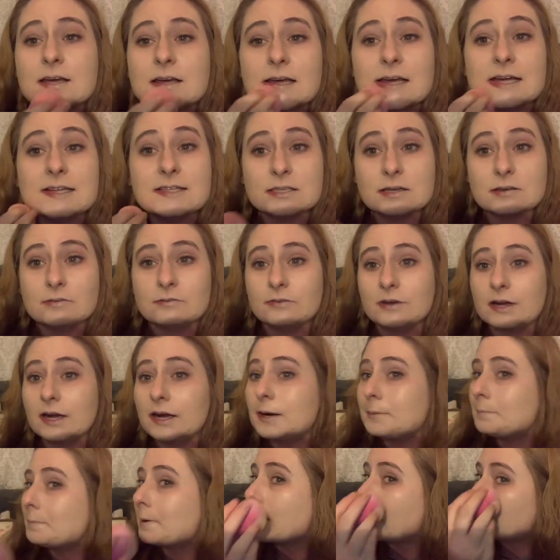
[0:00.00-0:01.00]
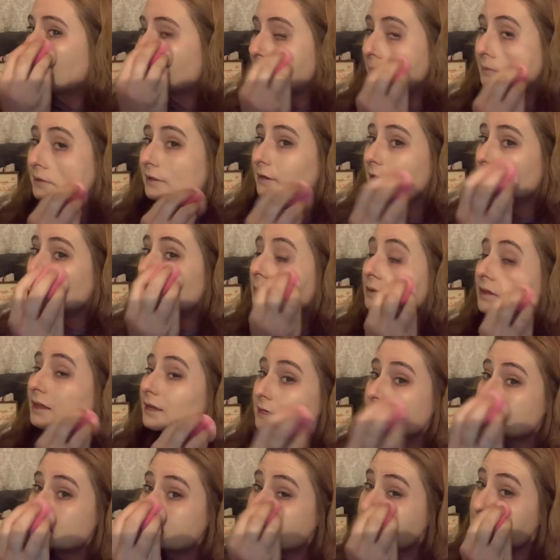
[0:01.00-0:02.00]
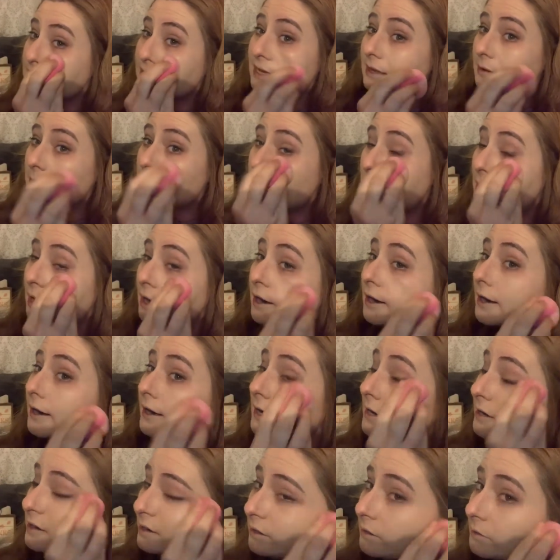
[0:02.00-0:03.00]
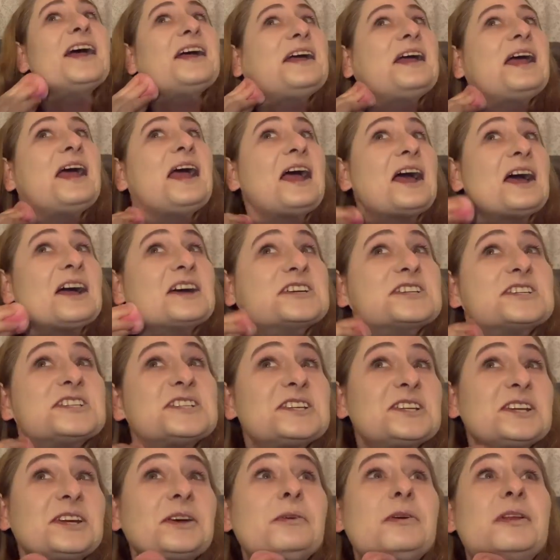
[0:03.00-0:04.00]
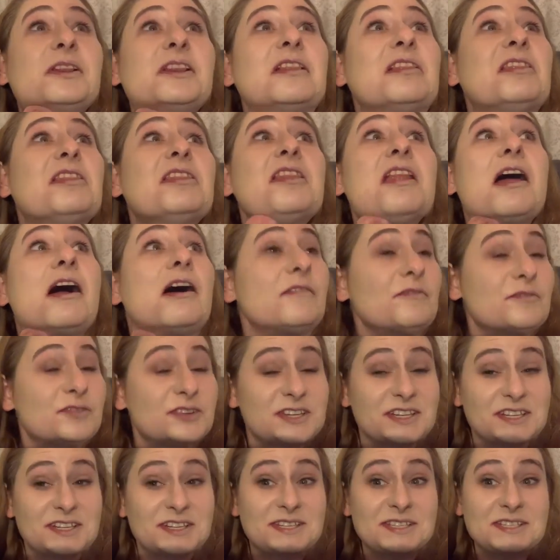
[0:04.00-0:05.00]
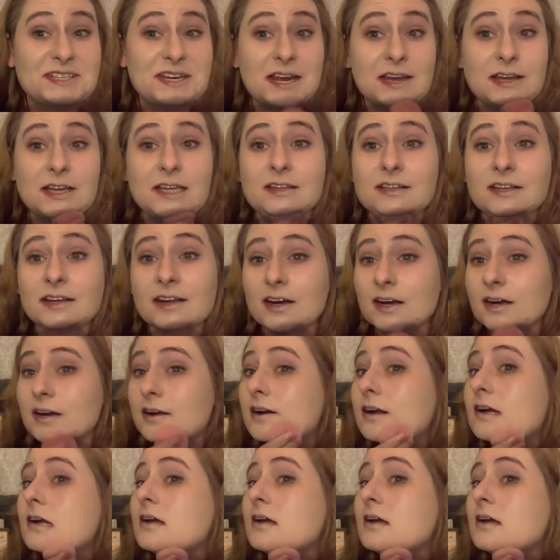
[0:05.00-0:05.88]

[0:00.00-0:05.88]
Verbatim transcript: It's a very popular place to get married. I actually would love to stay in there.